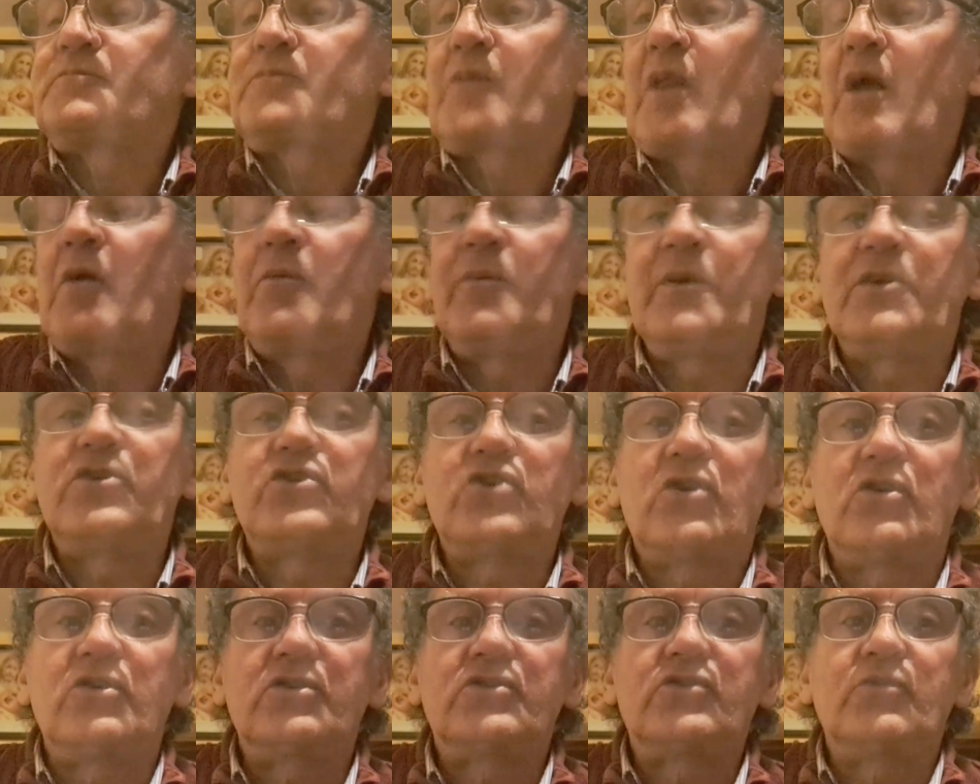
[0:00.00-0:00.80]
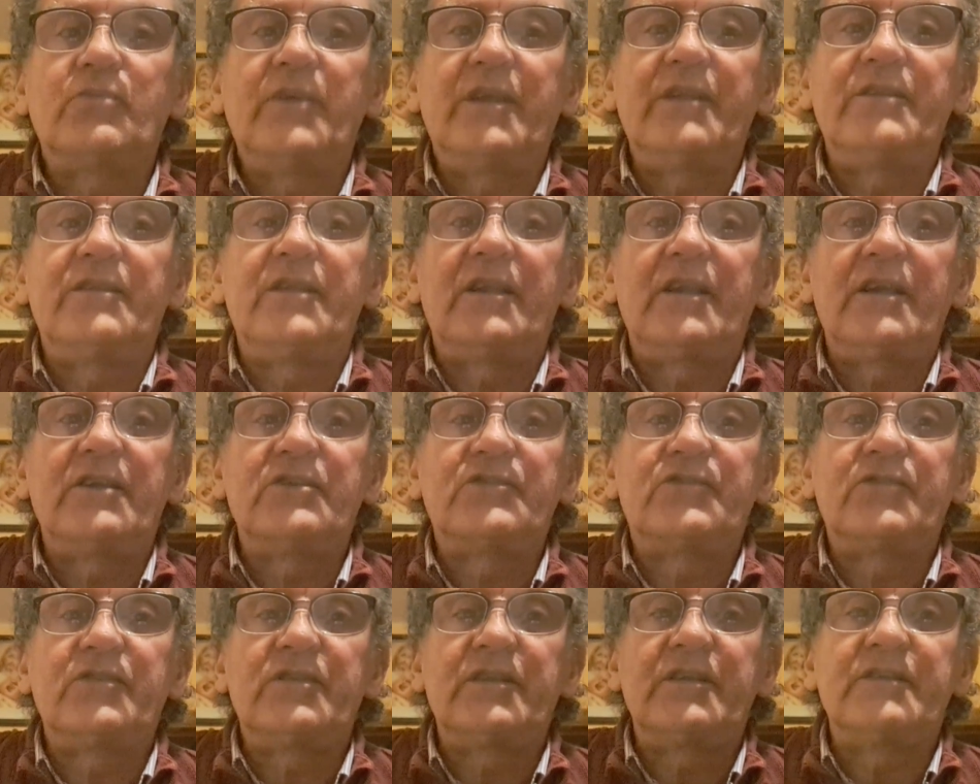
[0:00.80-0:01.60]
I'm a bit short to win the
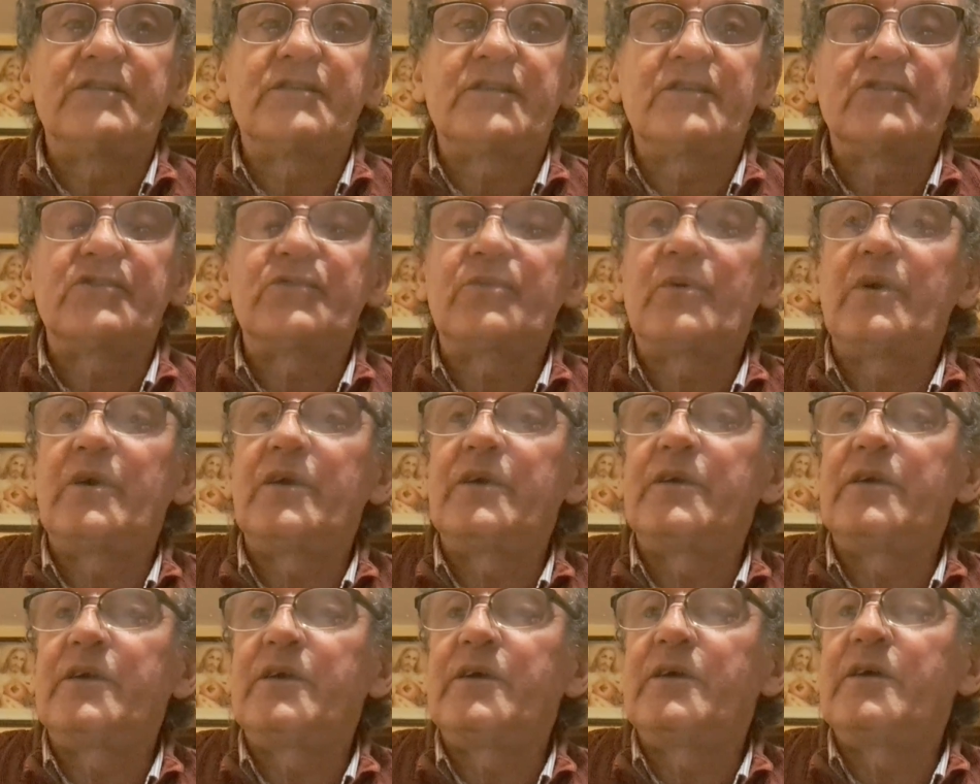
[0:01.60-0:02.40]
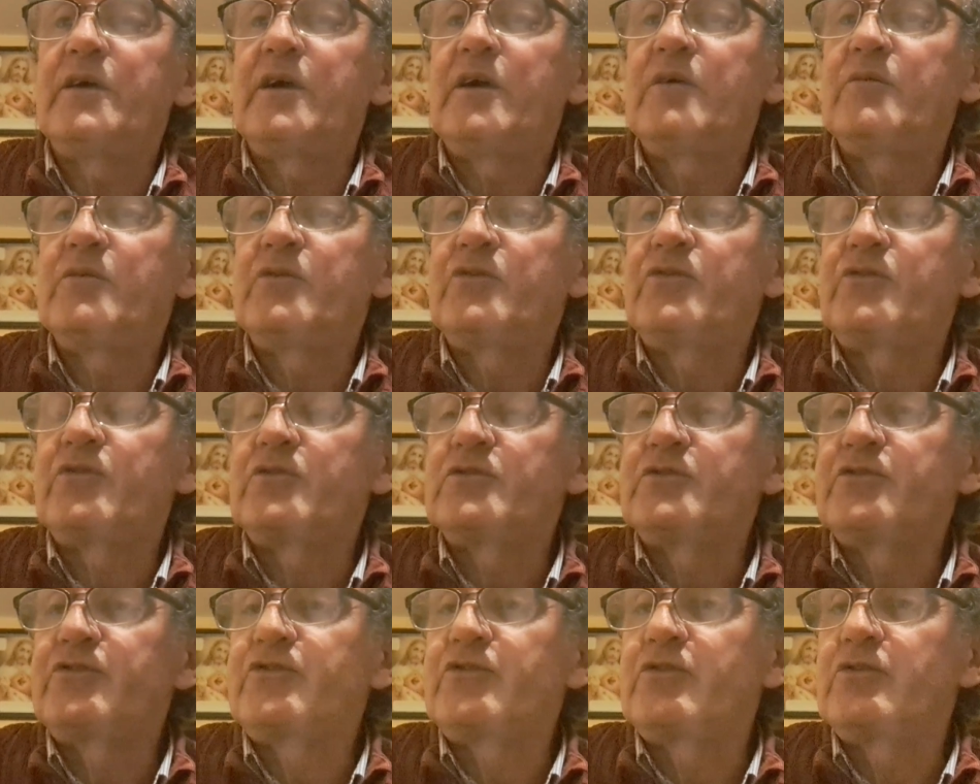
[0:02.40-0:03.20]
last few days. That's why I was
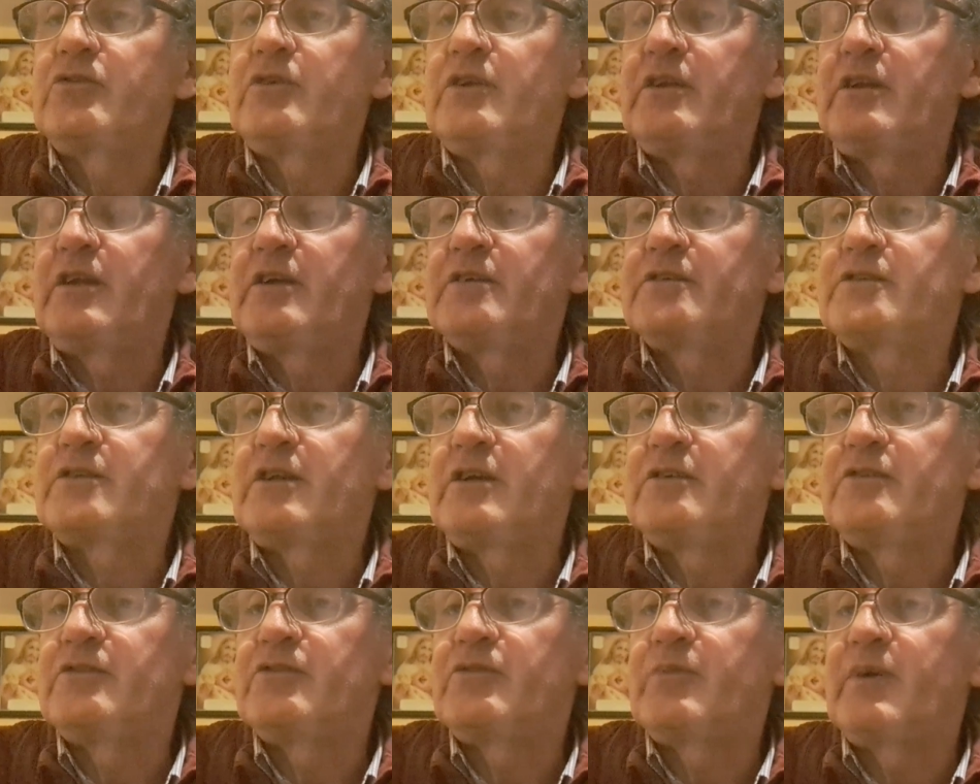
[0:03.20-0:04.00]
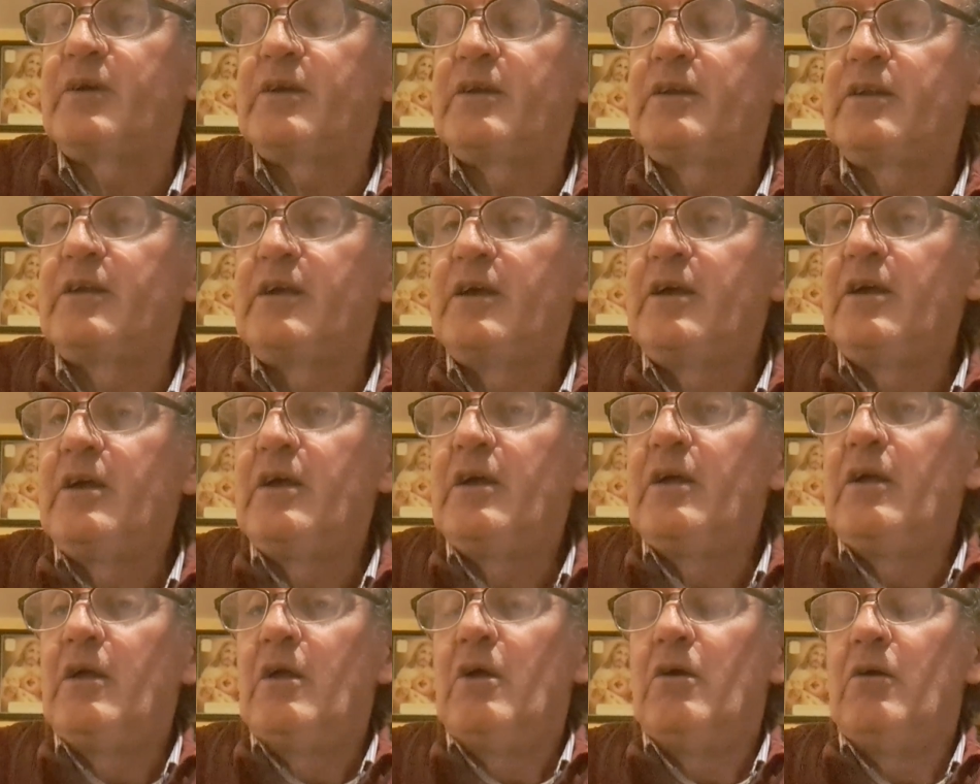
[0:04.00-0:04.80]
sort of struggling last night as well.
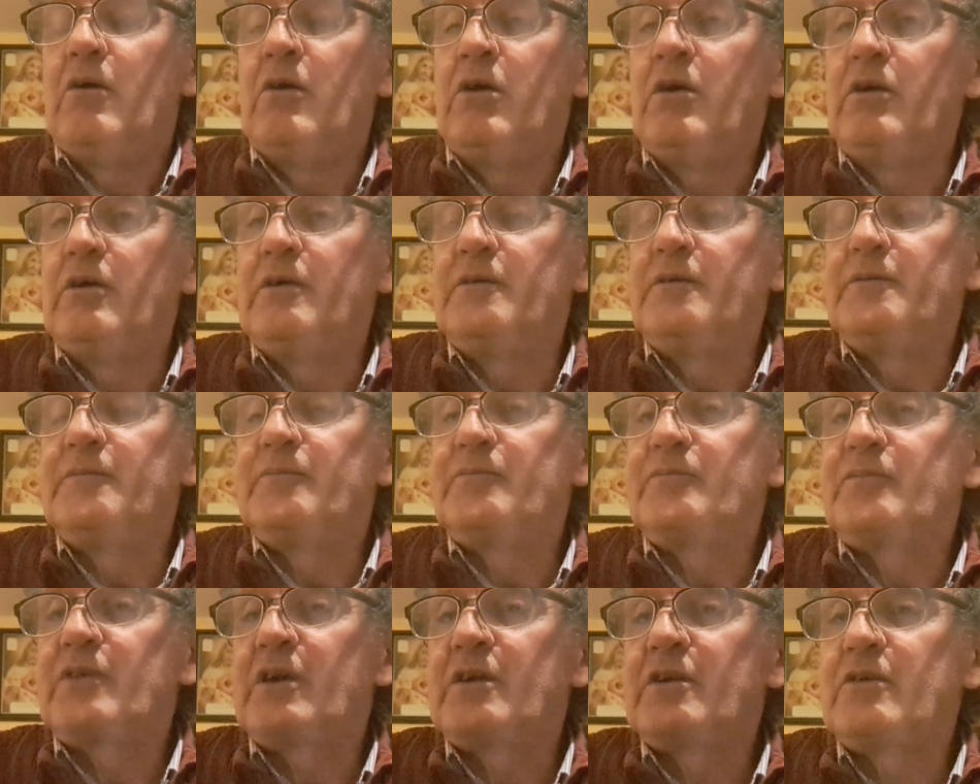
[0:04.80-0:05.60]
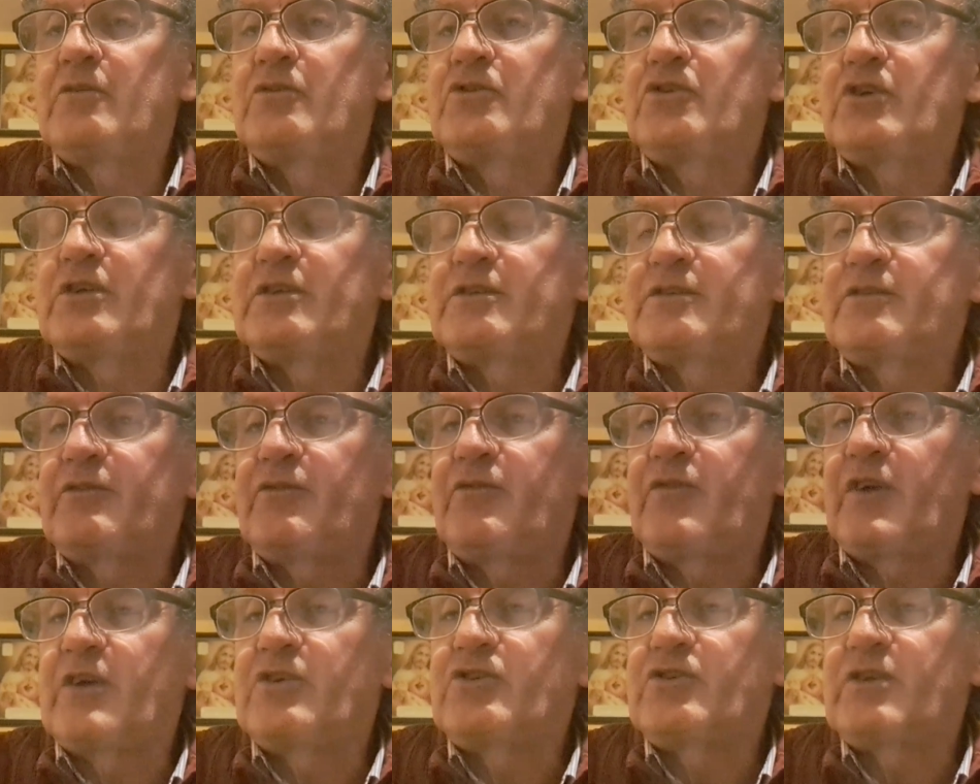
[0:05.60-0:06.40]
That old chest
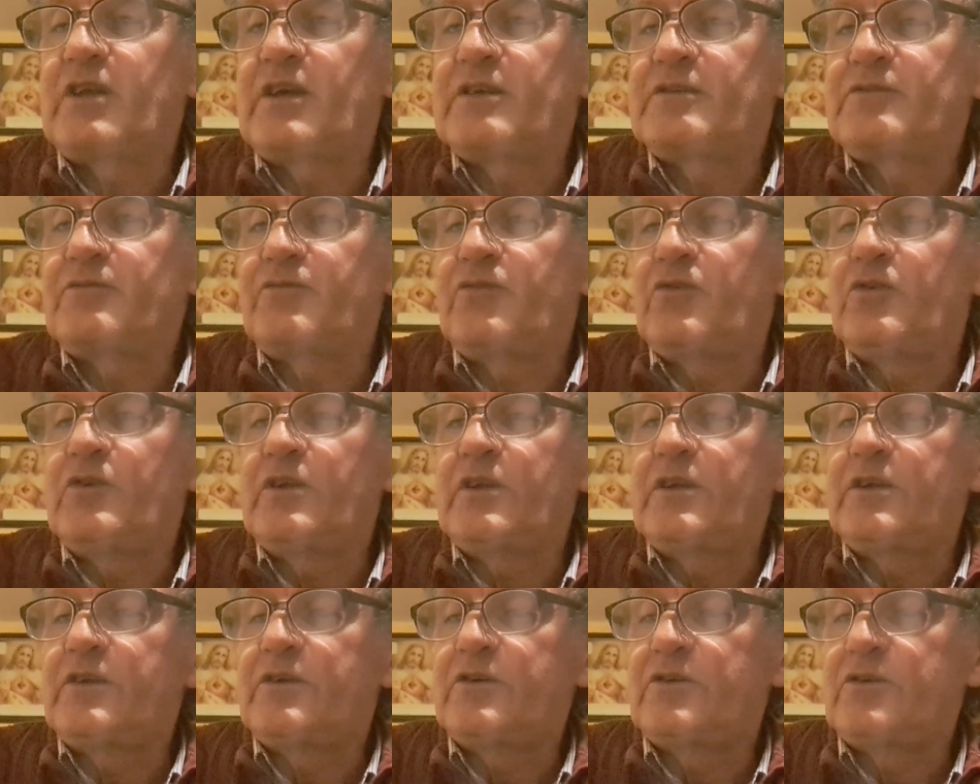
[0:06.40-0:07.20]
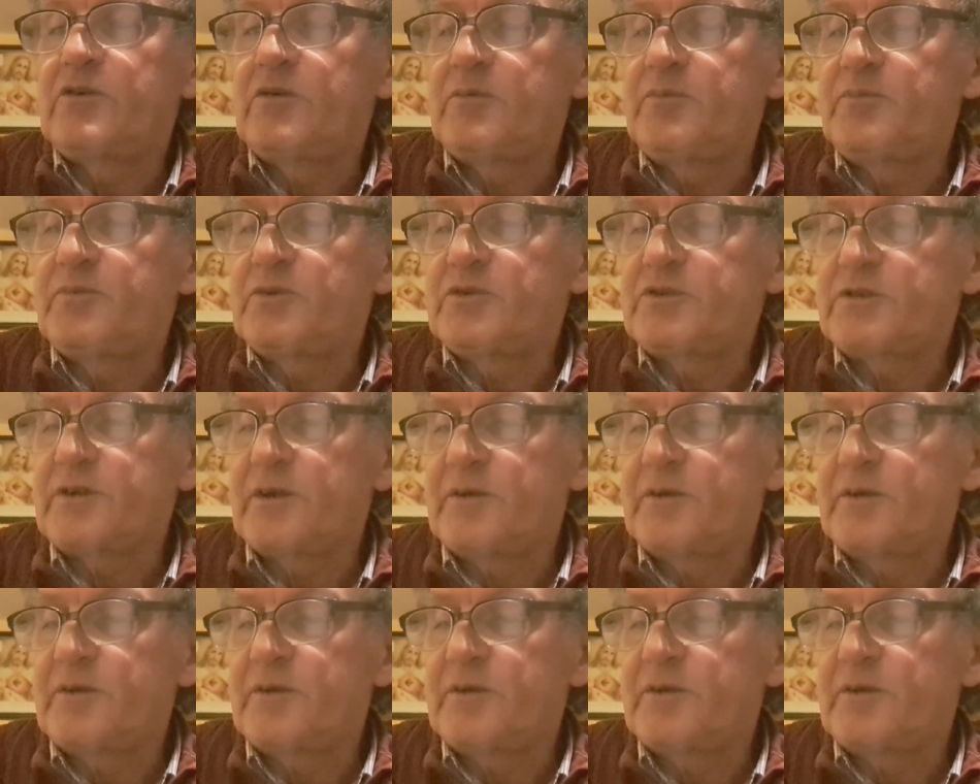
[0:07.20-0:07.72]
infection hasn't fully cleared up, but